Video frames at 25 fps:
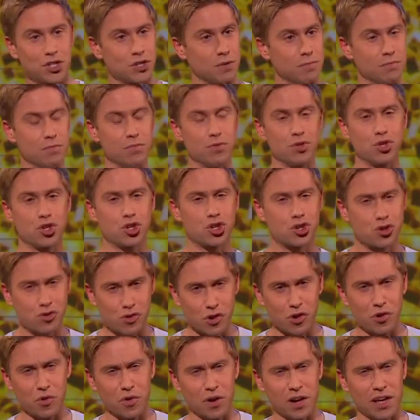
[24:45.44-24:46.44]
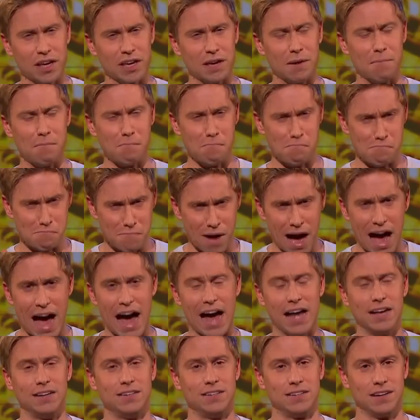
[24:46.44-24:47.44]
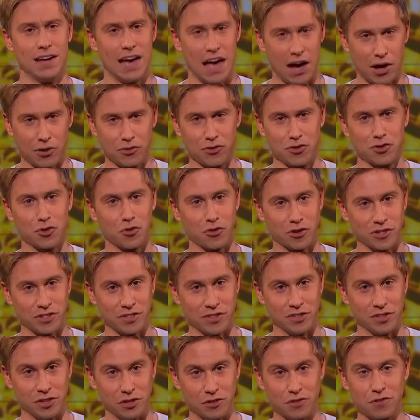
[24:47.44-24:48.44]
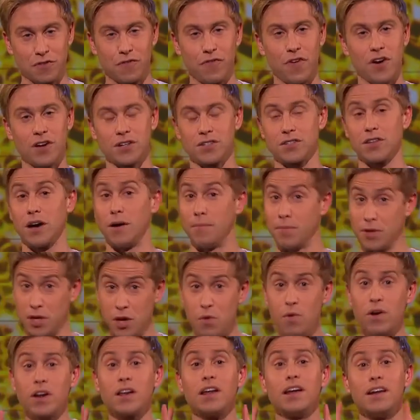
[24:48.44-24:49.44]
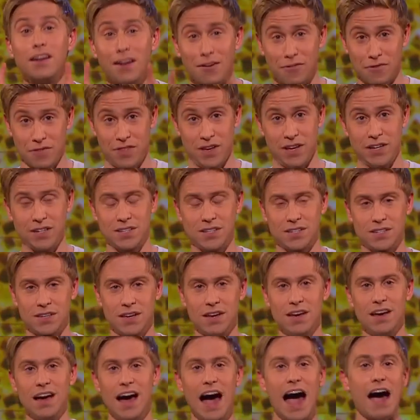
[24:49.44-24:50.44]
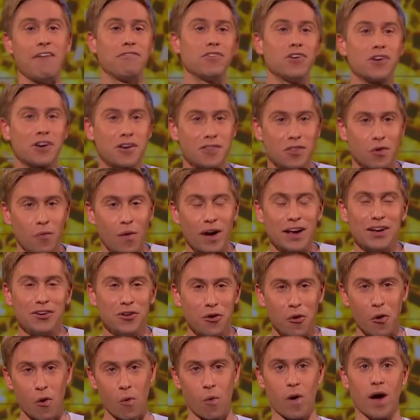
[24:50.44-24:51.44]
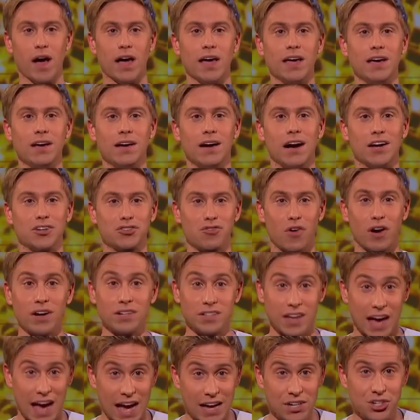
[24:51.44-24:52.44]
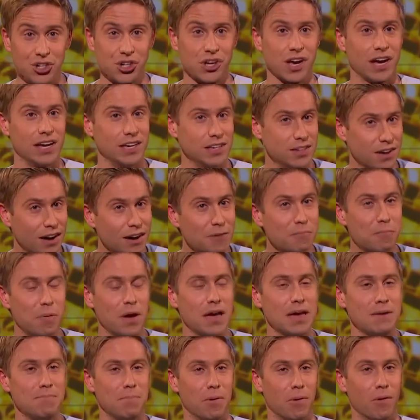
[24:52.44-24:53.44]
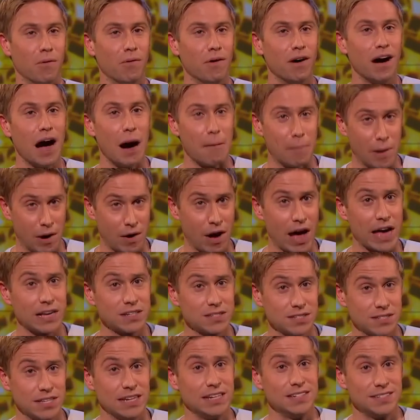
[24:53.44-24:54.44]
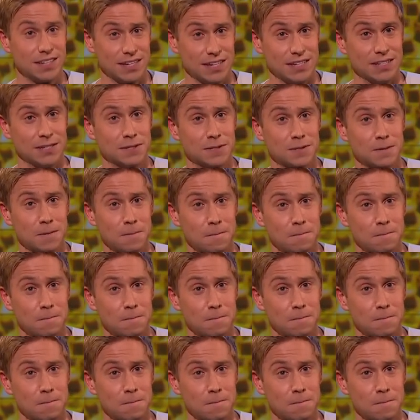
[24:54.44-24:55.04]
Some truly mad health stories in the news. First up, you are going to love this. Have a look at the way Norway are trying to educate young people about STDs.